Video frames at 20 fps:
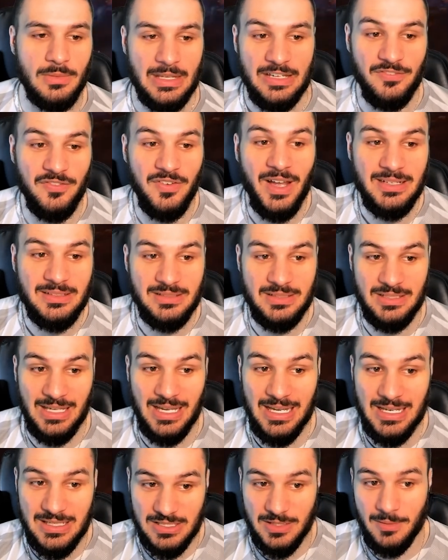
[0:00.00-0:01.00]
If I had to
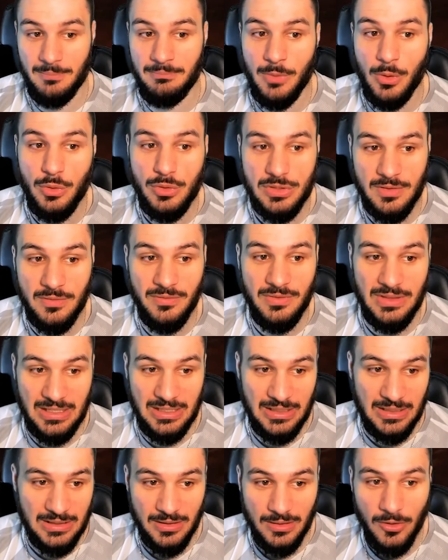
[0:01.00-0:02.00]
guess, most of
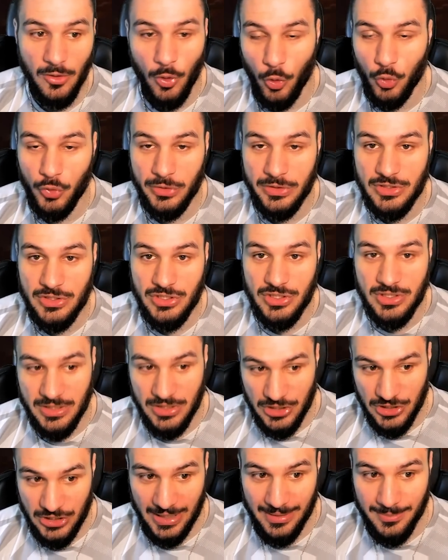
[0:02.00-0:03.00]
the orange
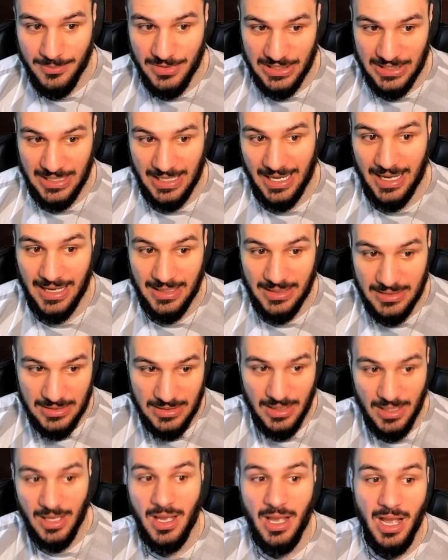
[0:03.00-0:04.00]
gems he
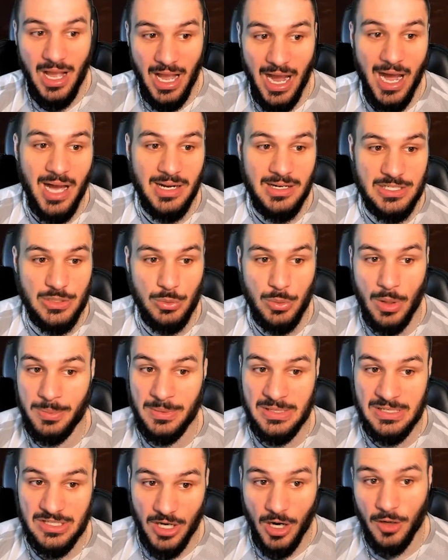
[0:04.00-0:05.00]
has on his
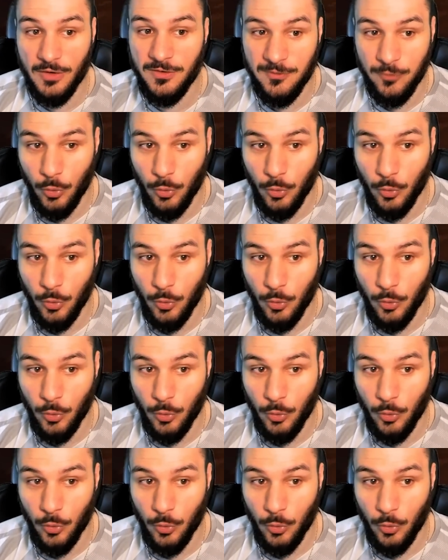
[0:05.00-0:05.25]
weapons are